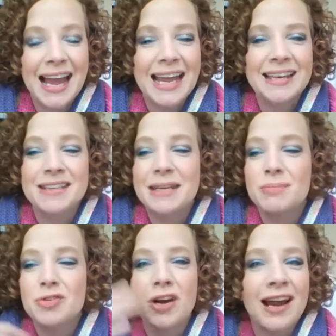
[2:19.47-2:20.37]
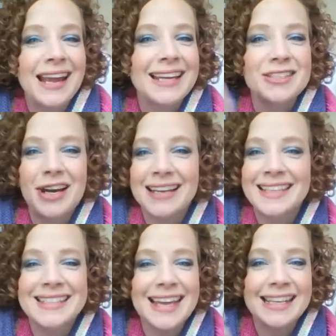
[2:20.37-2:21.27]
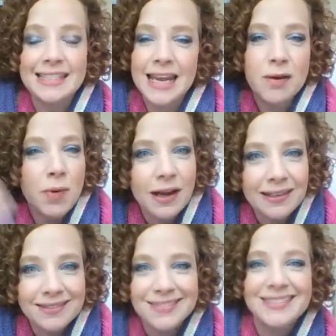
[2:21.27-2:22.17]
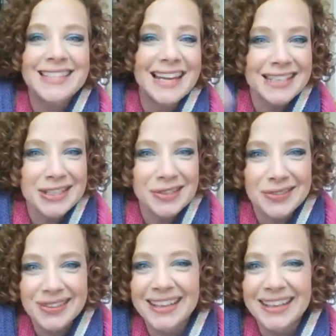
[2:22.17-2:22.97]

I'd keep trying and trying. It's like, take one, take two.